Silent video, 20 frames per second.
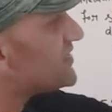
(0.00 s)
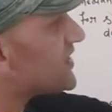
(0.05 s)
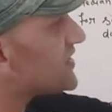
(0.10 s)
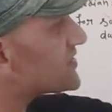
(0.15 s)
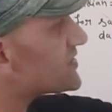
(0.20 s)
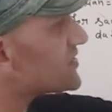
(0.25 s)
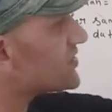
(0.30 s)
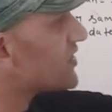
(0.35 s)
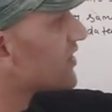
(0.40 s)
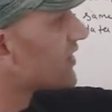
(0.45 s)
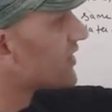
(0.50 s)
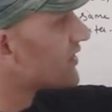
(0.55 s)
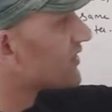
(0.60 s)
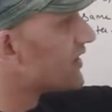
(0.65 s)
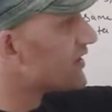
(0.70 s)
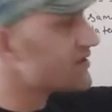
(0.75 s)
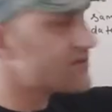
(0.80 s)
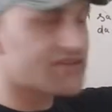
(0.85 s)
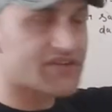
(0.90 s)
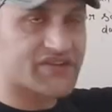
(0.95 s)
just greater
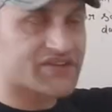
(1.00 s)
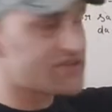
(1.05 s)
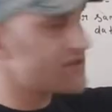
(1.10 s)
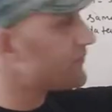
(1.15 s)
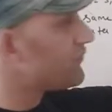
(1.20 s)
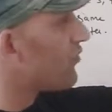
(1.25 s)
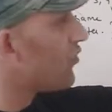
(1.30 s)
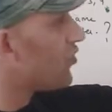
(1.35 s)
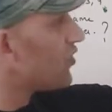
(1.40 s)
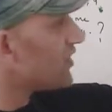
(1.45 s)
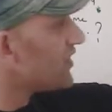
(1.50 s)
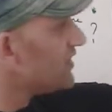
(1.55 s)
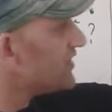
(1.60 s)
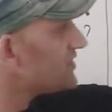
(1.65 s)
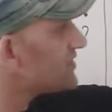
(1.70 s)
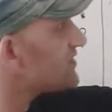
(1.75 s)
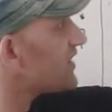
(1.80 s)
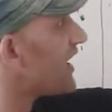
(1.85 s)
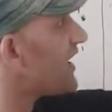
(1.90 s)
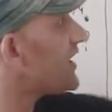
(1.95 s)
than 64
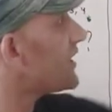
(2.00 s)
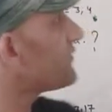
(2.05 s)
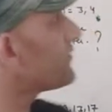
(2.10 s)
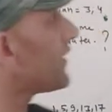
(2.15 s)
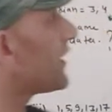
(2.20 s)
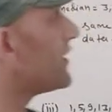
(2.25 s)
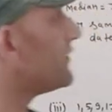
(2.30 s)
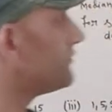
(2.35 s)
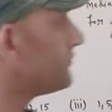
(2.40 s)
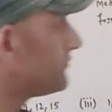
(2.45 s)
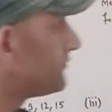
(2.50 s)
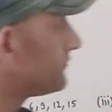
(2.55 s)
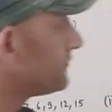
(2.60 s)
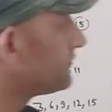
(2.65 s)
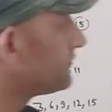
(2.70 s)
is 95.